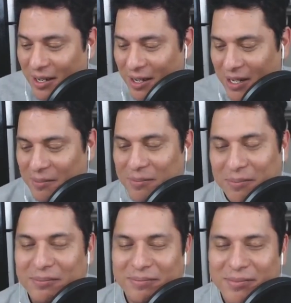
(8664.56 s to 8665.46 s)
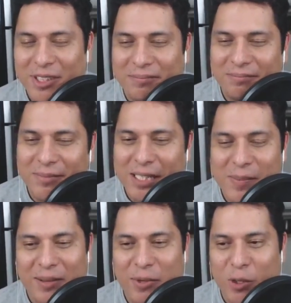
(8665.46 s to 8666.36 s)
so that's
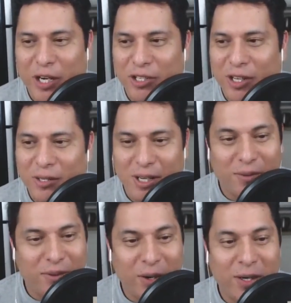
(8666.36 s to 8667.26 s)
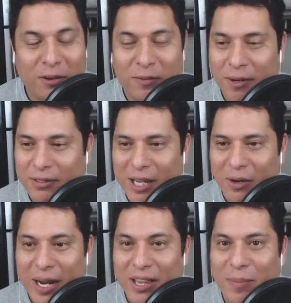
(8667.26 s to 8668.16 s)
my interpretation though. So there we go, folks.
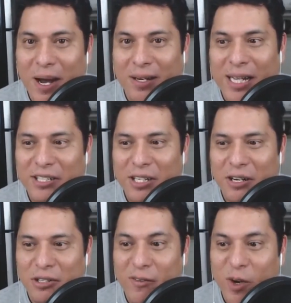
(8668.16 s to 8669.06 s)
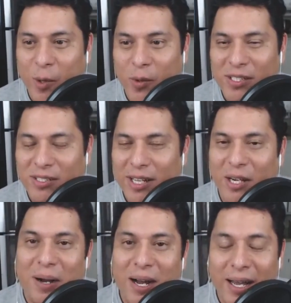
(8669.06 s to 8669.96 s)
That'll end the podcast here. So everybody wants to say
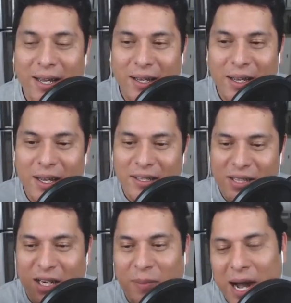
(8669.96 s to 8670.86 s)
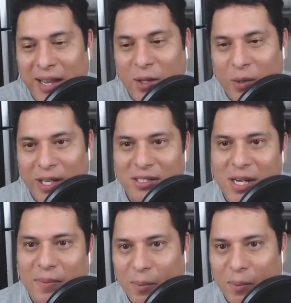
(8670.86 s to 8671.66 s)
goodbye, and then we'll hit stop.